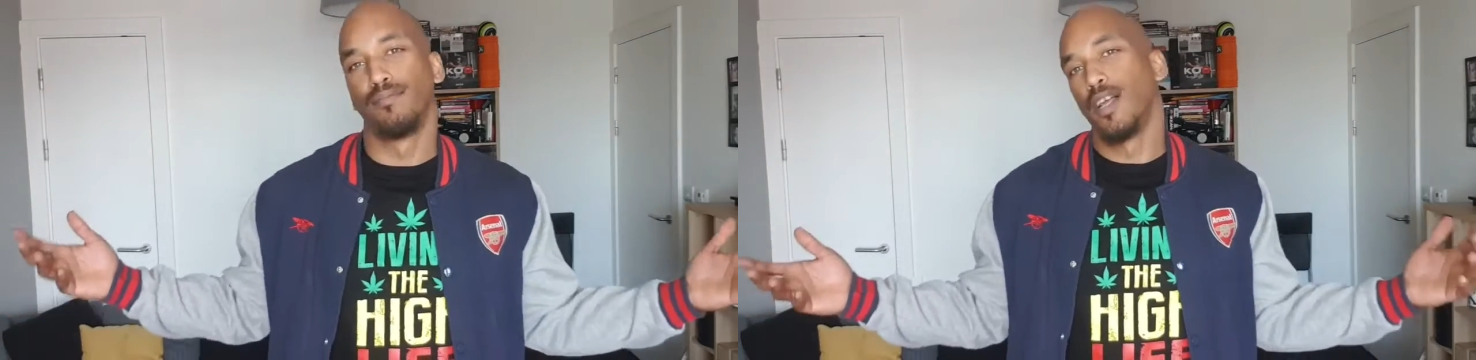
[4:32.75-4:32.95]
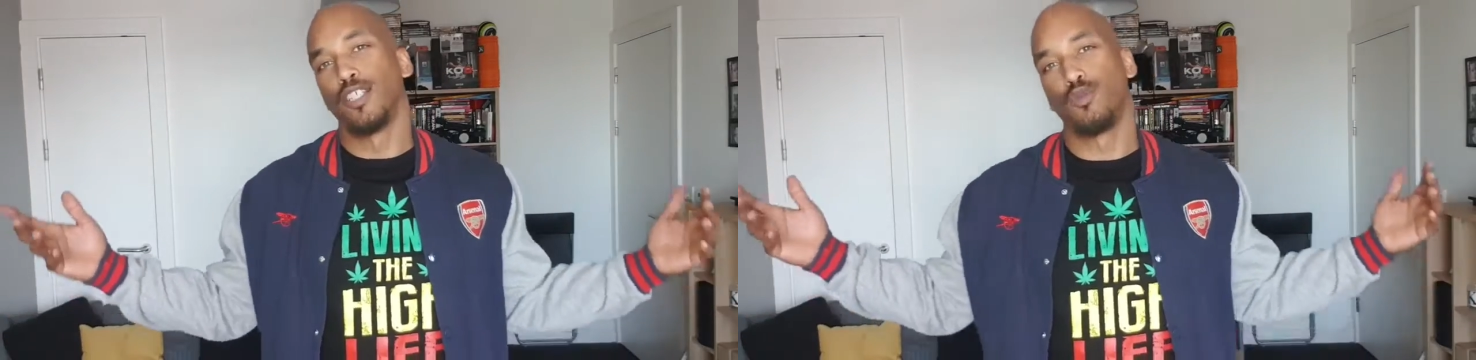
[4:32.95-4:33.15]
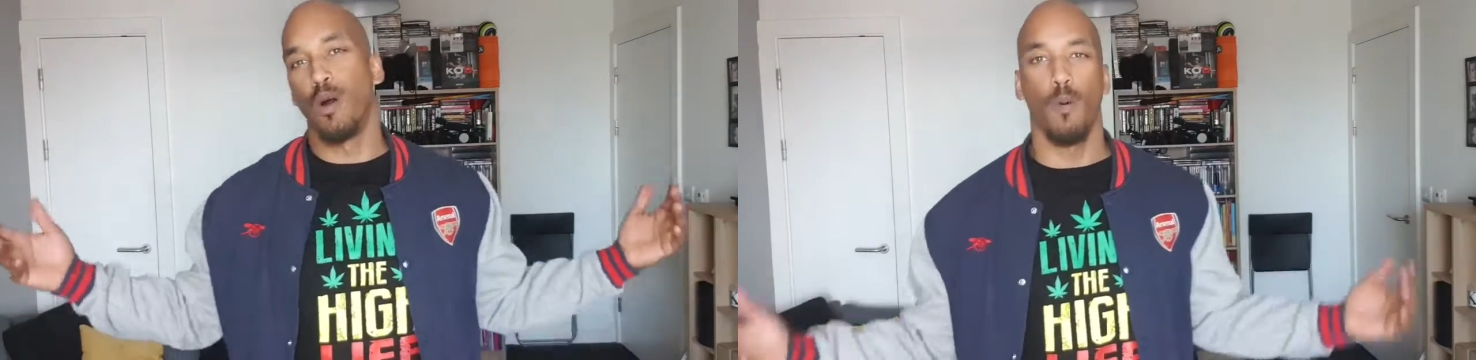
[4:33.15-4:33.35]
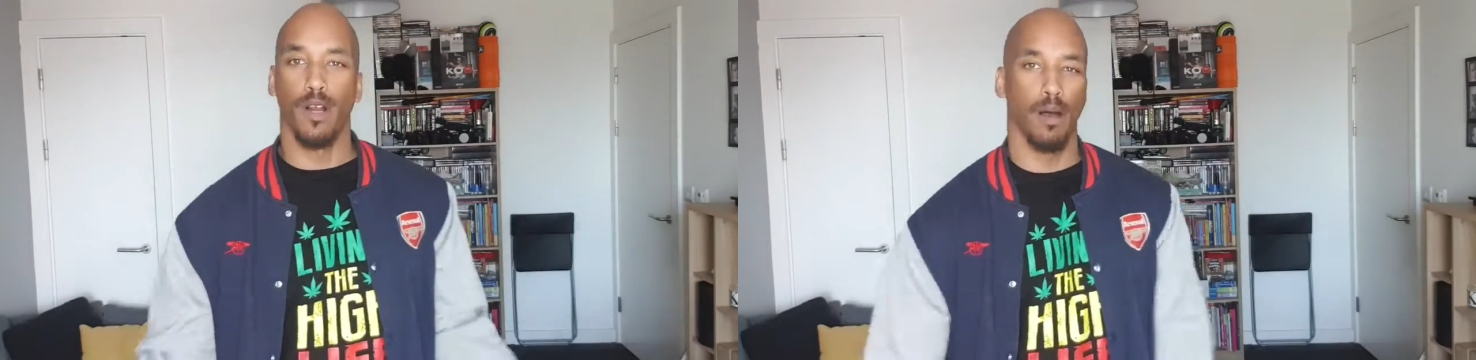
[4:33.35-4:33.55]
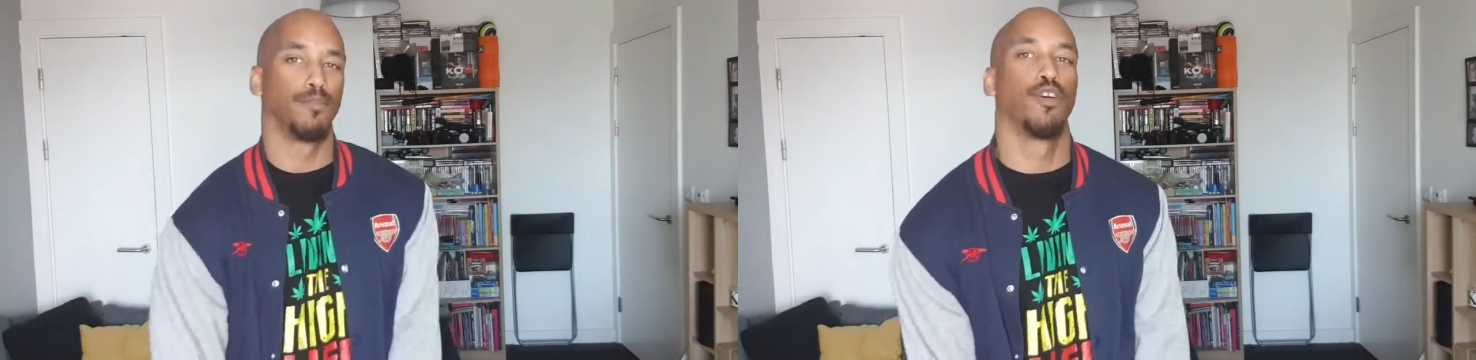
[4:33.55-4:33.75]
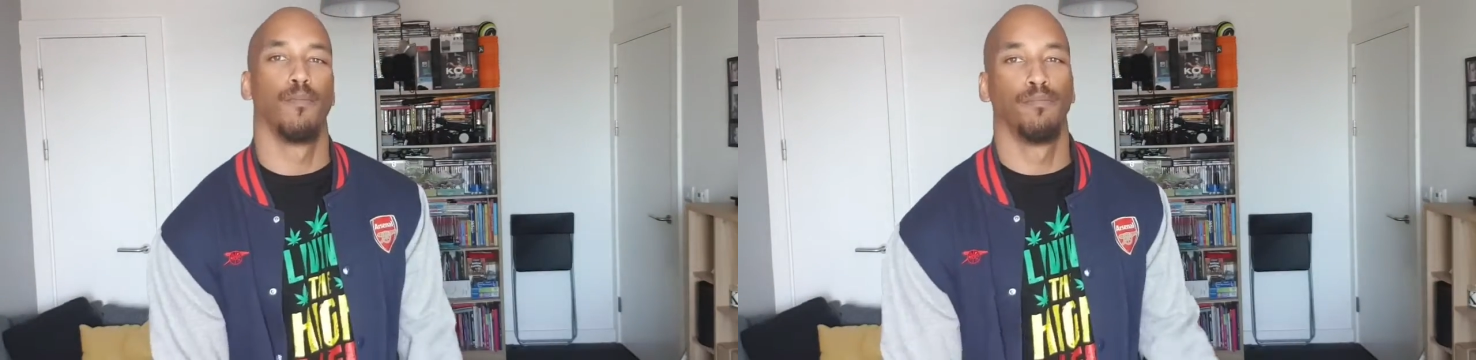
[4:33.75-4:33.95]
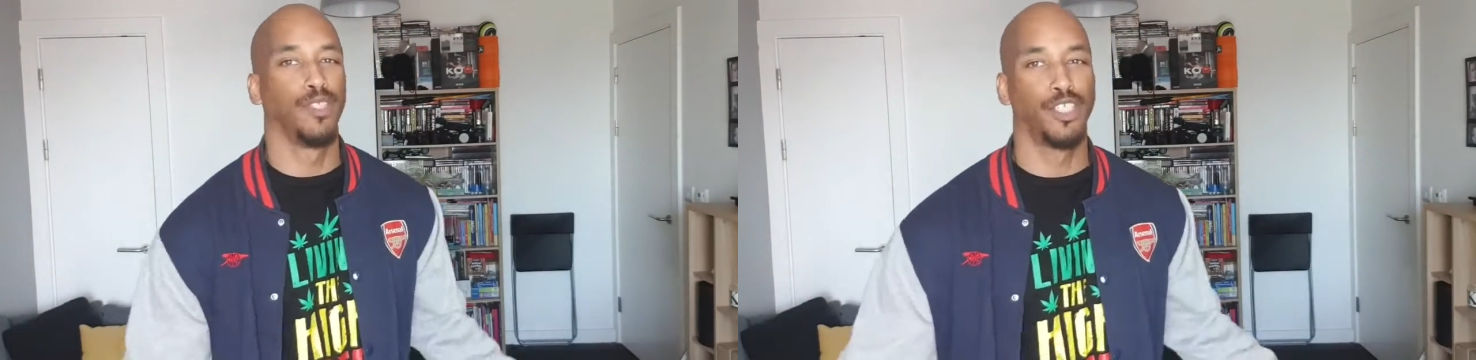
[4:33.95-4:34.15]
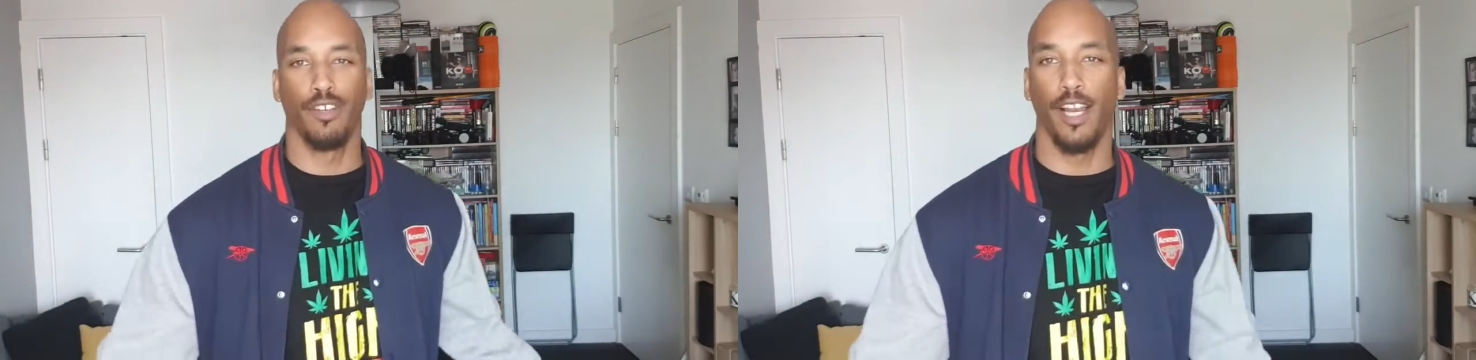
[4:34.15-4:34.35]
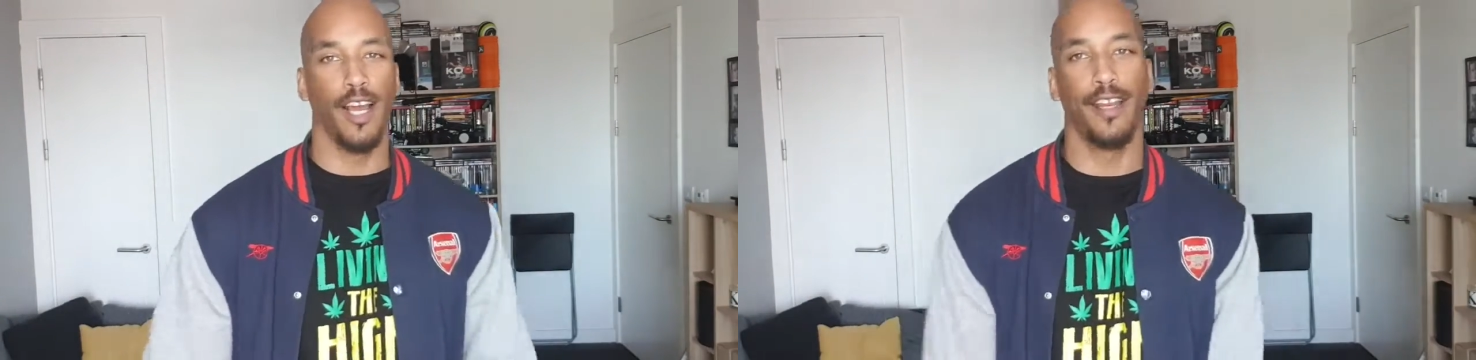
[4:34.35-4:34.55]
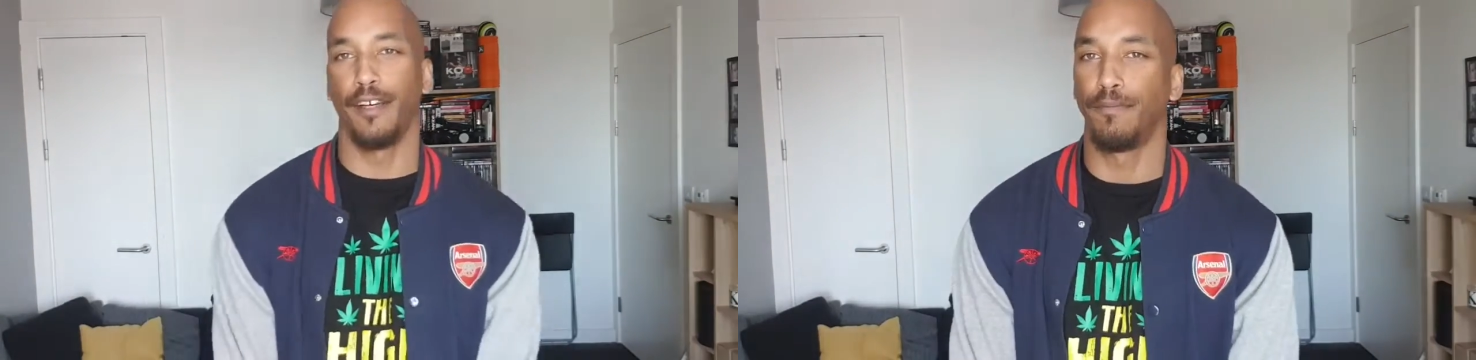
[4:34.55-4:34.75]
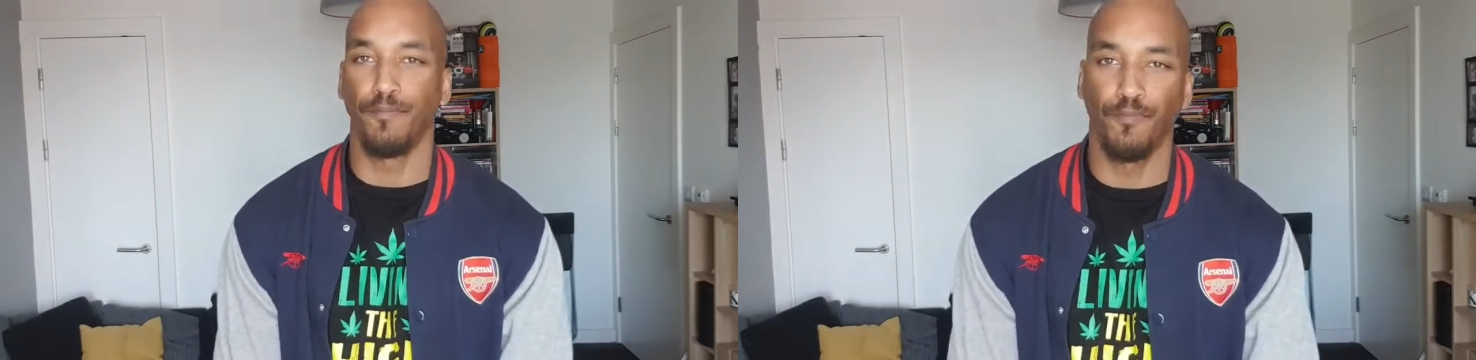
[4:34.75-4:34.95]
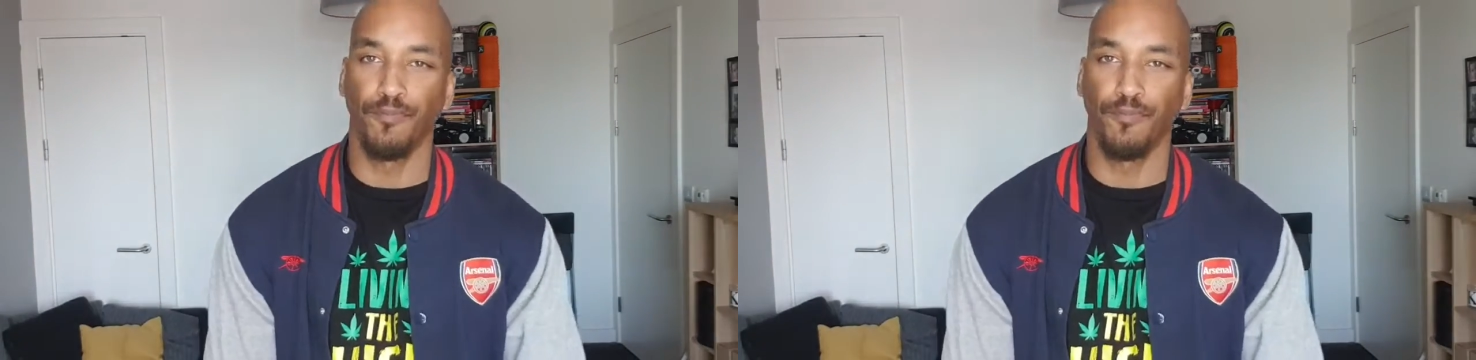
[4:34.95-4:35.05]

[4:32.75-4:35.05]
That's what I want up top, straight like that.